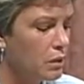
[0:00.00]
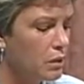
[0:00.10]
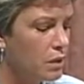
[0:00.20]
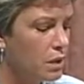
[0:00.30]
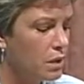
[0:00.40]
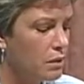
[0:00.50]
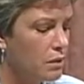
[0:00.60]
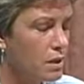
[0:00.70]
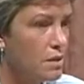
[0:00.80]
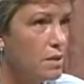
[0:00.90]
The
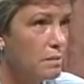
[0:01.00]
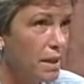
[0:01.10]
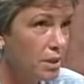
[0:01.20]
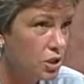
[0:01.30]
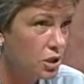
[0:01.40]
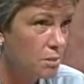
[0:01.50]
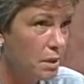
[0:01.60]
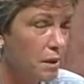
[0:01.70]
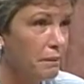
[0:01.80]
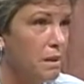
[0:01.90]
inspection
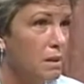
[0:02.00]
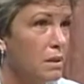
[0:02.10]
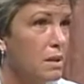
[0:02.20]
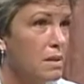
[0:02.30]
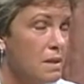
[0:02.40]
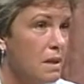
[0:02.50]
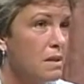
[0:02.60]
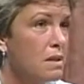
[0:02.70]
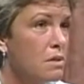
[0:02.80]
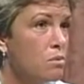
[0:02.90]
department
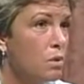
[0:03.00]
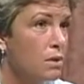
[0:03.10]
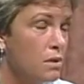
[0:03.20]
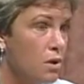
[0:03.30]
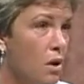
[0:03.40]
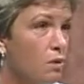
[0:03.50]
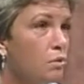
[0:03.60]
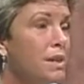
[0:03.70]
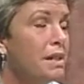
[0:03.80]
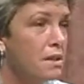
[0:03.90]
assesses what's called
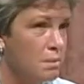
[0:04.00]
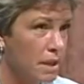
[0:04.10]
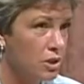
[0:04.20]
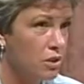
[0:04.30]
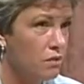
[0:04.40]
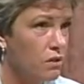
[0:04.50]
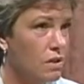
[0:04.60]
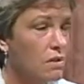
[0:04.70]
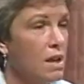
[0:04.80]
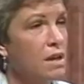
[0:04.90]
reinspection
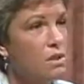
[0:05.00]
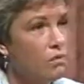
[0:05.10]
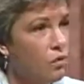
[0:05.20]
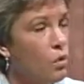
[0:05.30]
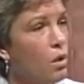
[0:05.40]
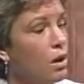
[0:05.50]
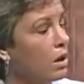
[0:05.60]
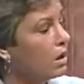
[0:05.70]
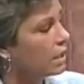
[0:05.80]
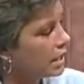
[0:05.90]
fees. That's for
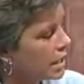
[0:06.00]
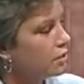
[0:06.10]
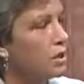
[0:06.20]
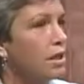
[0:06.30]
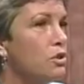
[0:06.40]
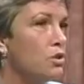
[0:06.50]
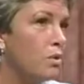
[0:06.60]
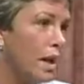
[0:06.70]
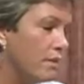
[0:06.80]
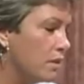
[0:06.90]
contractors who
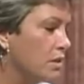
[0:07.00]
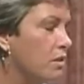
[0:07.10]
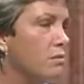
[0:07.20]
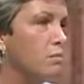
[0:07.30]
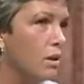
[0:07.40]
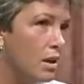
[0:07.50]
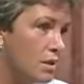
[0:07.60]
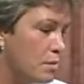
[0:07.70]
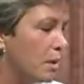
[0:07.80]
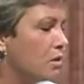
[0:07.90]
have to, our
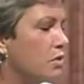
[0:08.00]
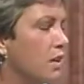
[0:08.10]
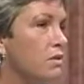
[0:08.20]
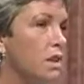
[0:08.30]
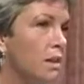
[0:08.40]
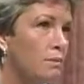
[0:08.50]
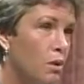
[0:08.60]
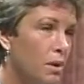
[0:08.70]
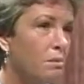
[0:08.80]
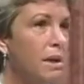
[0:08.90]
inspectors have to keep
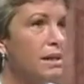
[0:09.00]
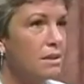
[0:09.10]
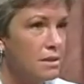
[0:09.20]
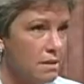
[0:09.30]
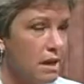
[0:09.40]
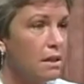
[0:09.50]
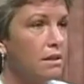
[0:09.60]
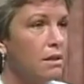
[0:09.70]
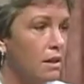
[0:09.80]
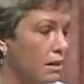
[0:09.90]
going back to site
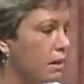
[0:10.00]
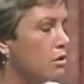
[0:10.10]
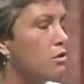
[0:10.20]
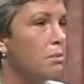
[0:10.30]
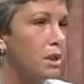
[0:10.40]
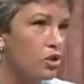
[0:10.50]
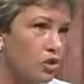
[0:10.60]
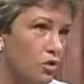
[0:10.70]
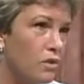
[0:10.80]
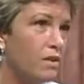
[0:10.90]
to make
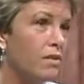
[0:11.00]
sure that